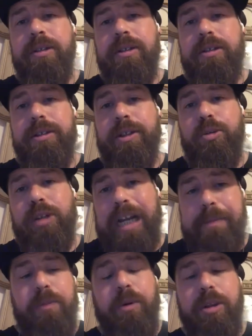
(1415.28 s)
You know, you got to
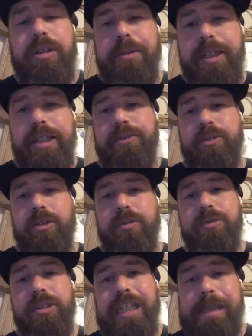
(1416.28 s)
be willing to be there for them.
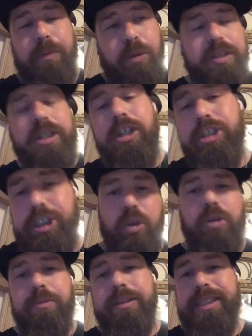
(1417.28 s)
You got to be willing to show
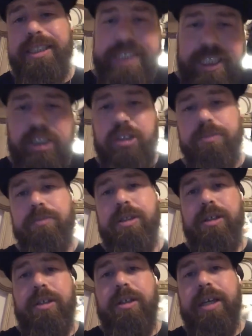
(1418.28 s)
them and, and teach them,
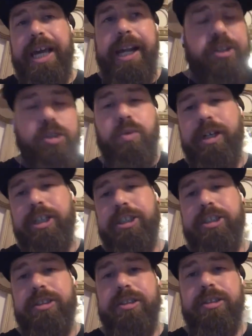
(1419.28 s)
answer
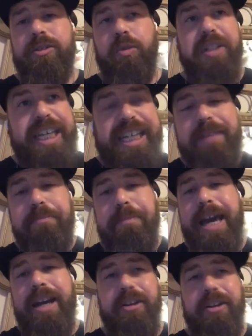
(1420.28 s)
questions when they get
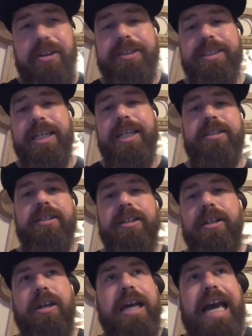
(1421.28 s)
mad or get upset,
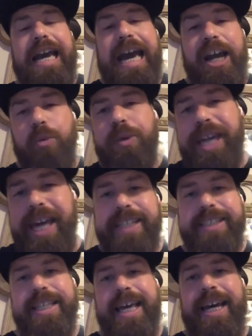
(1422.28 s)
how to
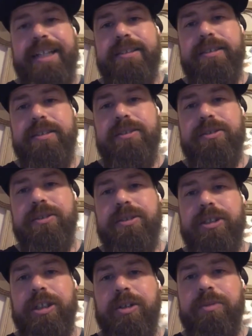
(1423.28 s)
react to that.
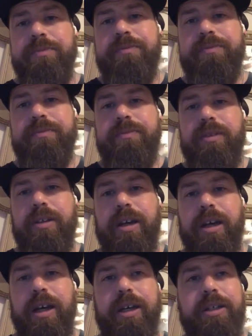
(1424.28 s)
You know,
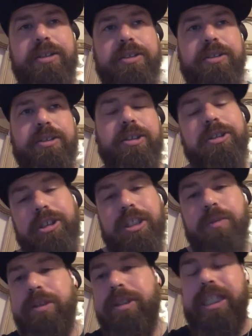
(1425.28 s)
uh, you're
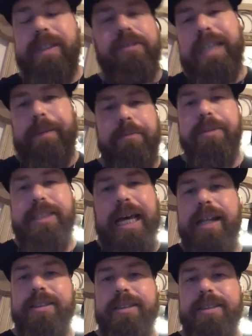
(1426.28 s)
dealing with a different type of
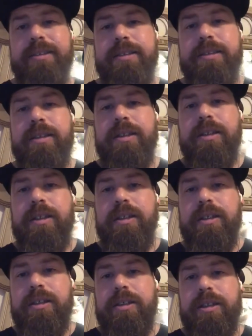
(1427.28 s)
mentality.
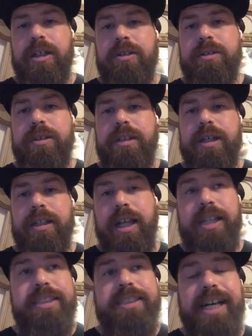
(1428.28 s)
You know, a lot
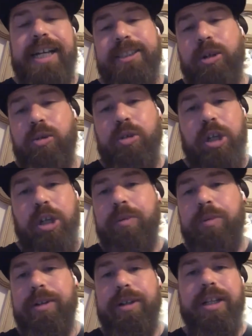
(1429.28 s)
of these guys don't know
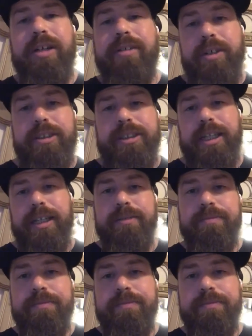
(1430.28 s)
what love feels like.